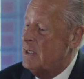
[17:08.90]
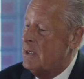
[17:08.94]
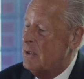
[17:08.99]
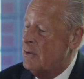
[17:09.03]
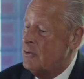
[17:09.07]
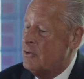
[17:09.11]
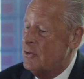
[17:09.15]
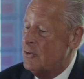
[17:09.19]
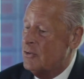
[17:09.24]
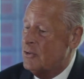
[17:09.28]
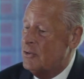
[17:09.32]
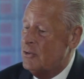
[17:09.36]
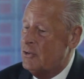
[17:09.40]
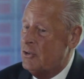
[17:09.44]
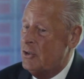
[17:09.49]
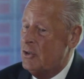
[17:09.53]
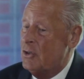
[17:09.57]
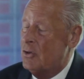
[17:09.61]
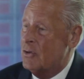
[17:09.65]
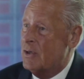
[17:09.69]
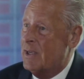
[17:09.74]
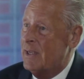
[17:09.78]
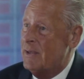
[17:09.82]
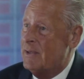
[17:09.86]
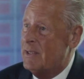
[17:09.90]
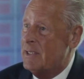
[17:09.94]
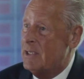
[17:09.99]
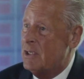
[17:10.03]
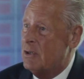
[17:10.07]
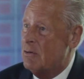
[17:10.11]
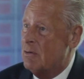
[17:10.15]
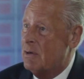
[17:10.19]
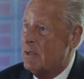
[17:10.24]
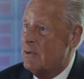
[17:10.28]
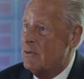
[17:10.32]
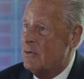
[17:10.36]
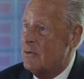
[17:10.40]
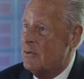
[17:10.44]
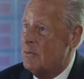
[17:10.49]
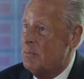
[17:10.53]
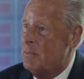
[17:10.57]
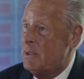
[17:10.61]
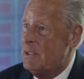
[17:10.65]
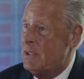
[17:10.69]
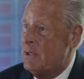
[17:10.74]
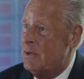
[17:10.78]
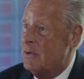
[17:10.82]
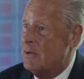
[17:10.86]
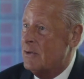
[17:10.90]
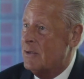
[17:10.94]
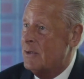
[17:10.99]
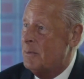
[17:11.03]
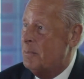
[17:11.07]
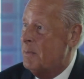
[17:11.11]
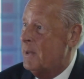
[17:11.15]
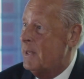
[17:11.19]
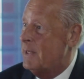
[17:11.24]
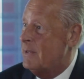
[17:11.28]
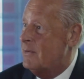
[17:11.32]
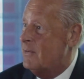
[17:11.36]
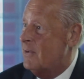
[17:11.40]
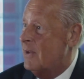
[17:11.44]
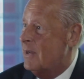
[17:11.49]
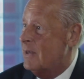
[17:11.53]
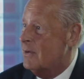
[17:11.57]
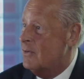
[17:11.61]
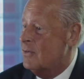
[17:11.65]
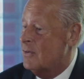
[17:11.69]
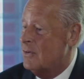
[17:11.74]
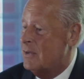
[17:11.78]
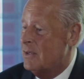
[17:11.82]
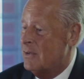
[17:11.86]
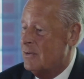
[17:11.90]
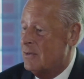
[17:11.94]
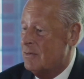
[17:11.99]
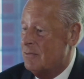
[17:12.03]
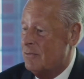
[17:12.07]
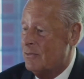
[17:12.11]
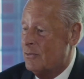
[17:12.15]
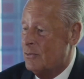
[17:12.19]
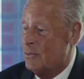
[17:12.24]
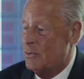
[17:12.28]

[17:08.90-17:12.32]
Just because you're not getting your rent doesn't mean you're not going to pay tax on it, unfortunately.